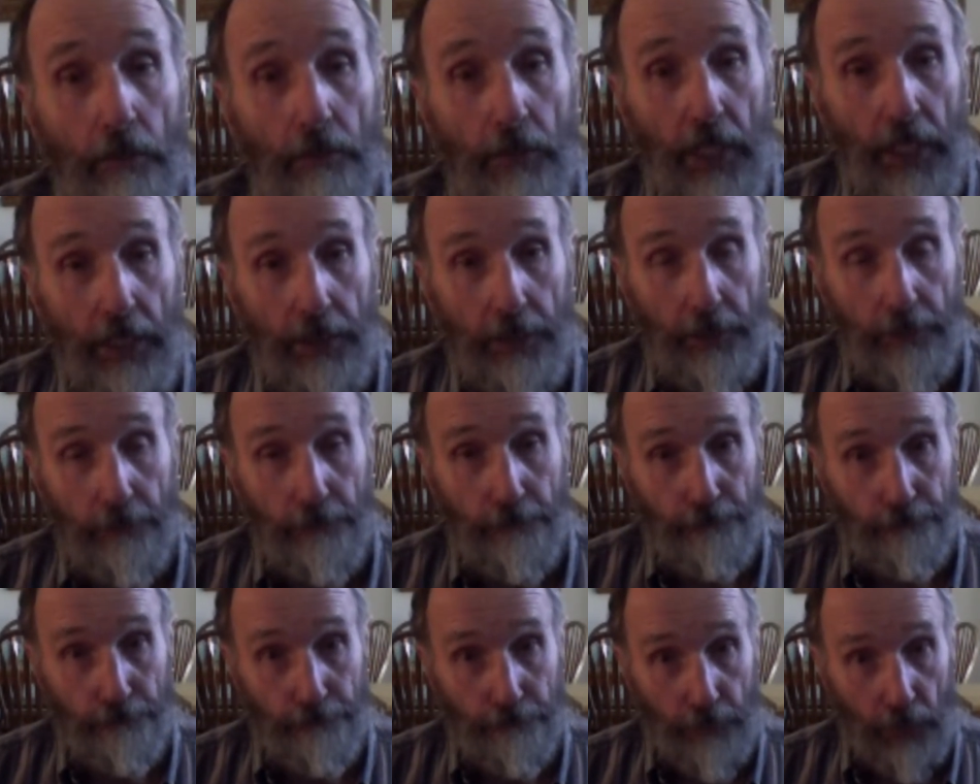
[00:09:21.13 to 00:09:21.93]
But
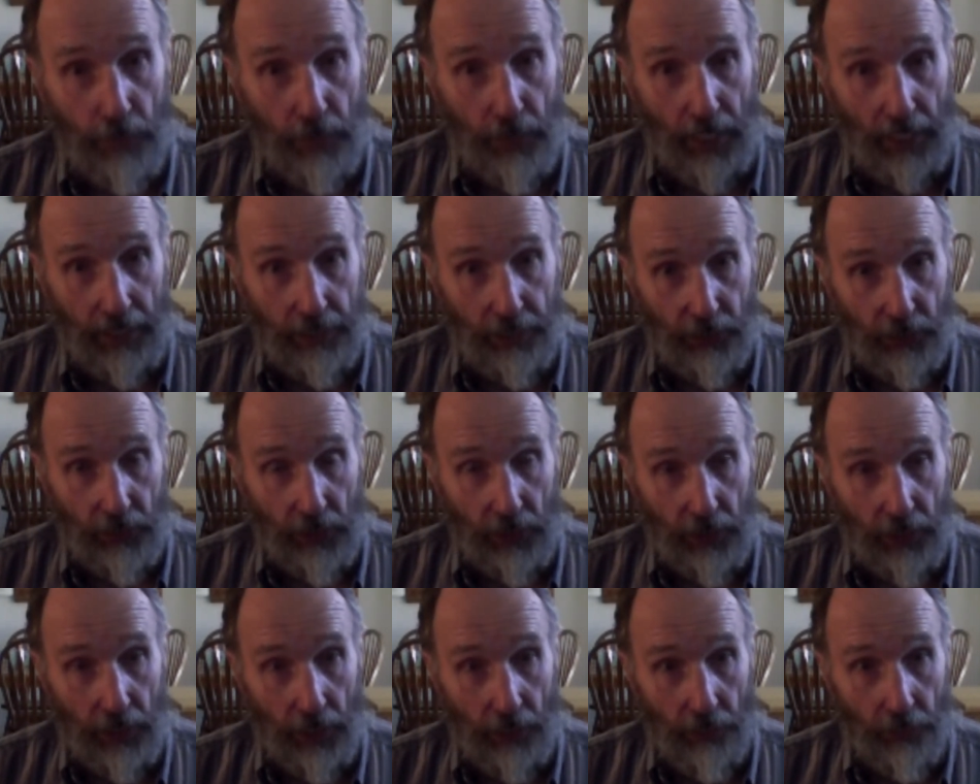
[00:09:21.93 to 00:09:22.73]
that's
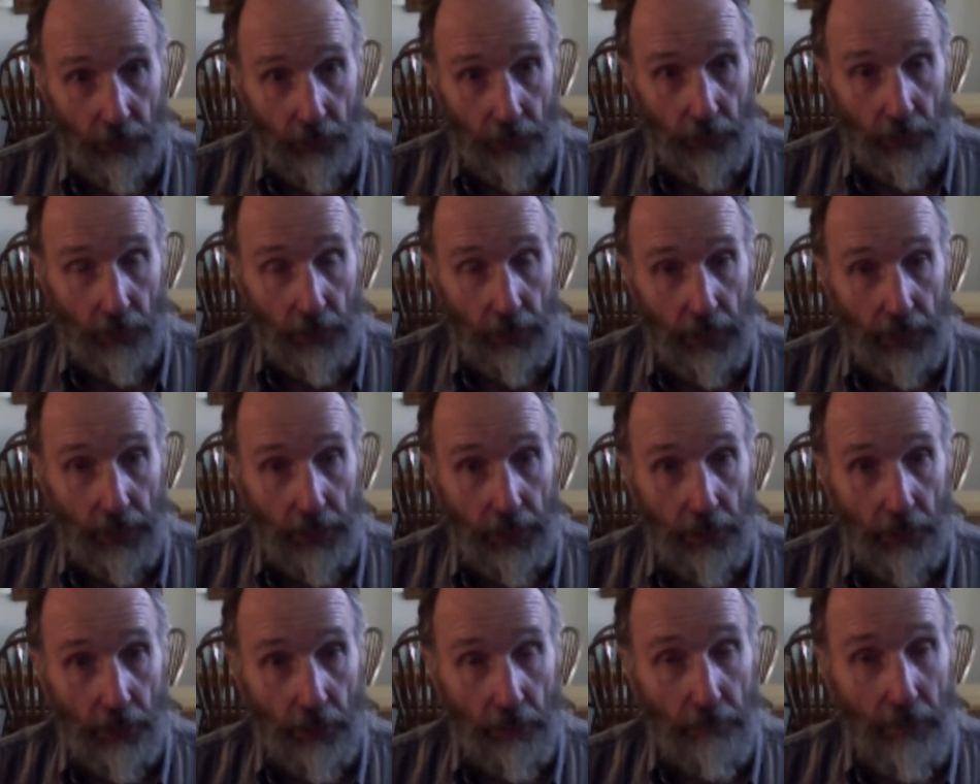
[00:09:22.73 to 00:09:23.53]
another
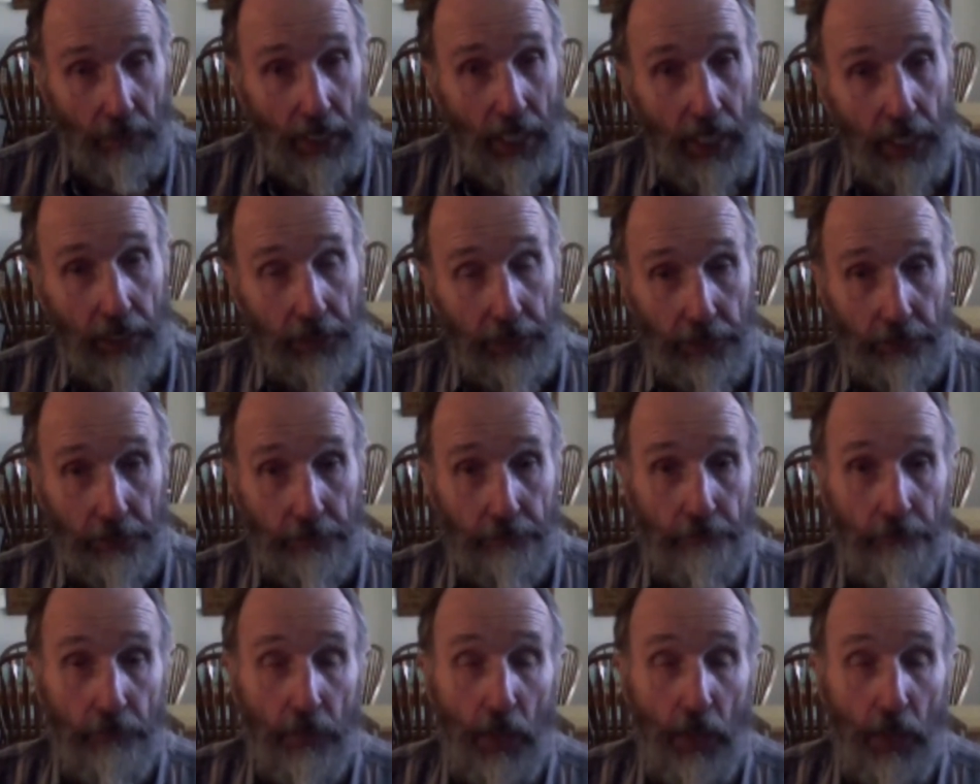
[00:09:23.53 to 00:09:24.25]
matter.